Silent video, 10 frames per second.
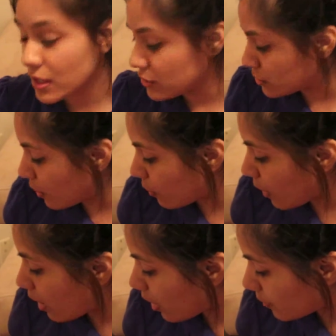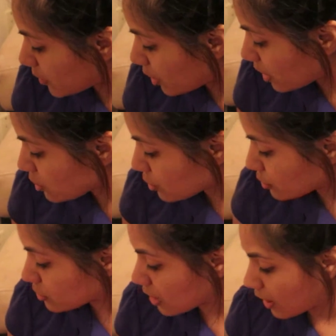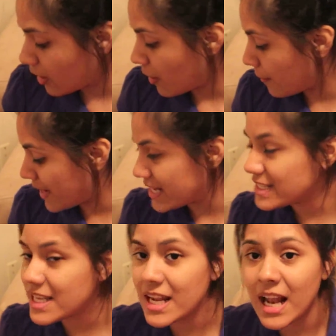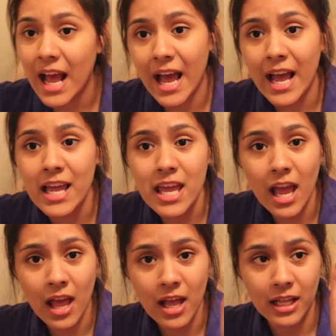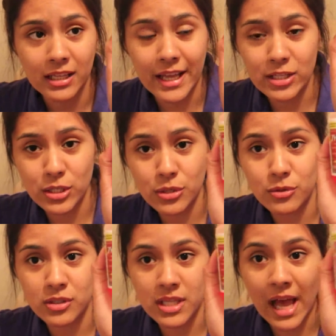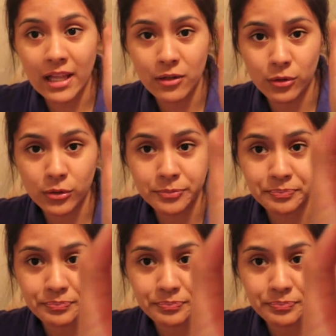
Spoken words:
So you can use medicine. I like to use Tylenol.